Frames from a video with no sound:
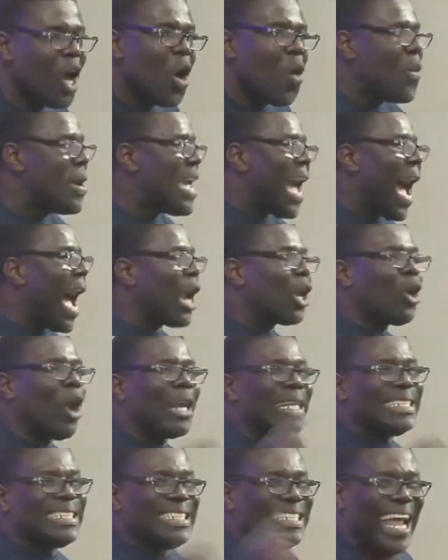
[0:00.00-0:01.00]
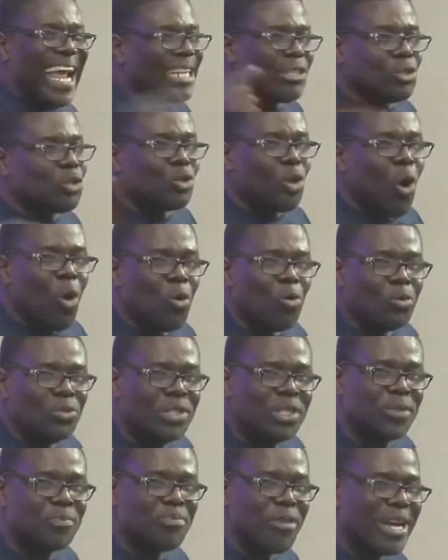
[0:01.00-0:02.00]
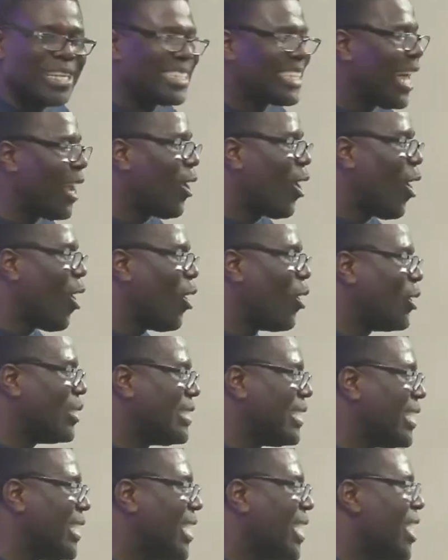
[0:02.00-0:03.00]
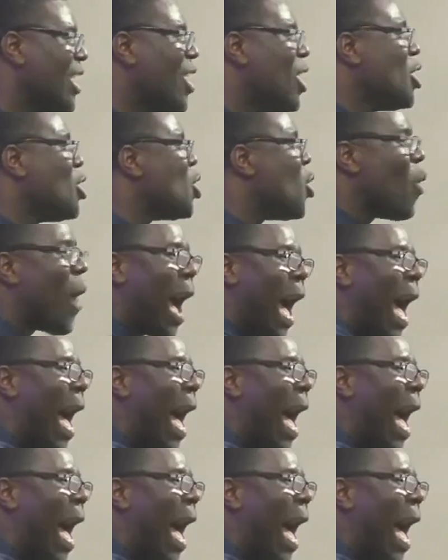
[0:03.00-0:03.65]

We are not dead stones. Praise the Lord. You are